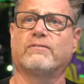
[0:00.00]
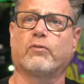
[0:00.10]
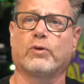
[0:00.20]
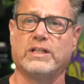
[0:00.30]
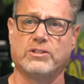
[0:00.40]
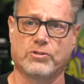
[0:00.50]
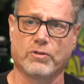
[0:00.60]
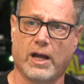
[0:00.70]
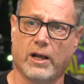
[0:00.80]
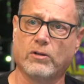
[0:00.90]
freeze
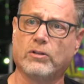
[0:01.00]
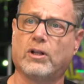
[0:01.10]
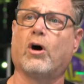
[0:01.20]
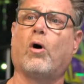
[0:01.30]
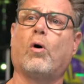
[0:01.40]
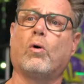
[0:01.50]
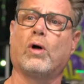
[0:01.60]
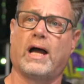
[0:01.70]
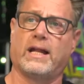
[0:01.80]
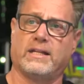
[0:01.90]
dryer. The
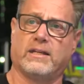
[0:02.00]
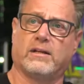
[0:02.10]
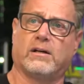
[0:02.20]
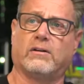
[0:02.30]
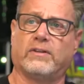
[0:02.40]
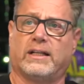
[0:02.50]
whole idea of it